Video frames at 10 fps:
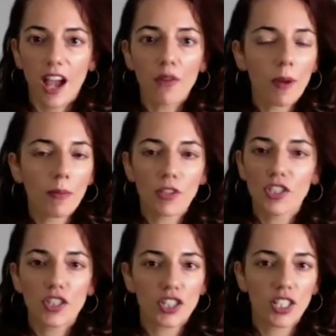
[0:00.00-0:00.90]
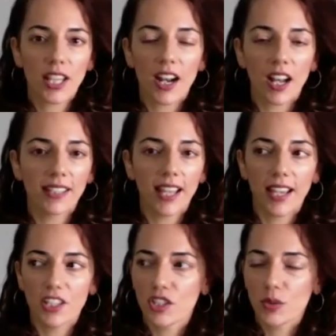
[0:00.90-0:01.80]
I remember searching that
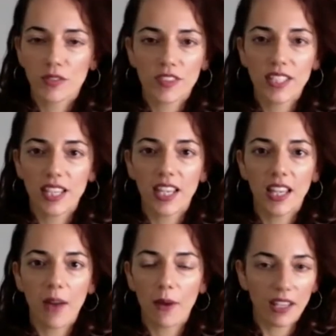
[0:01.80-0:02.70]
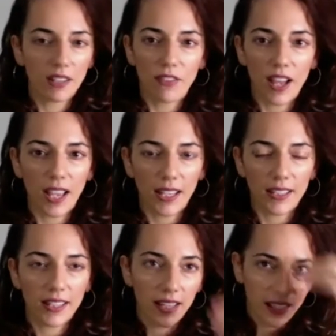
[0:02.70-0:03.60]
online, just sort of seeing how I could
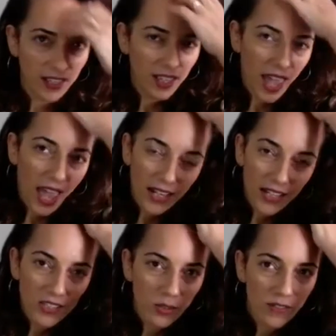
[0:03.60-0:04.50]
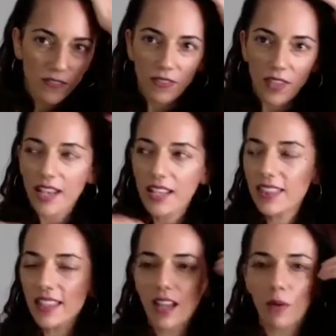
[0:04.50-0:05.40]
find any sort of
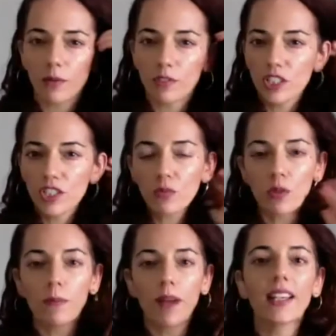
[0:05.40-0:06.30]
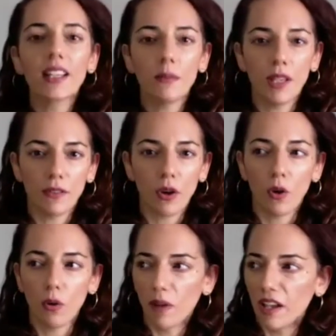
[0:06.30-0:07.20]
anything that just reminded me of
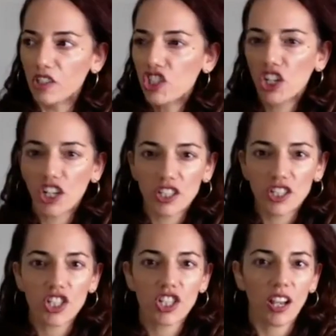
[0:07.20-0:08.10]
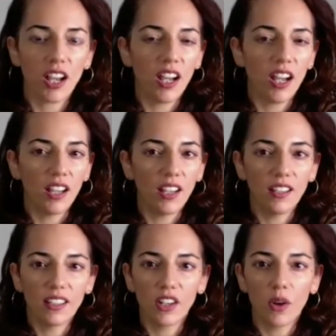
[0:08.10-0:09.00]
home a church uh
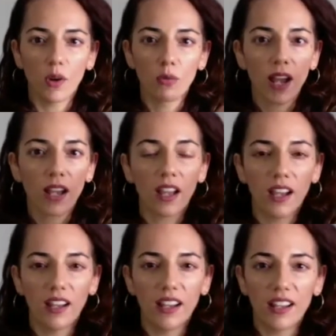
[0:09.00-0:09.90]
you know a, a, uh, a you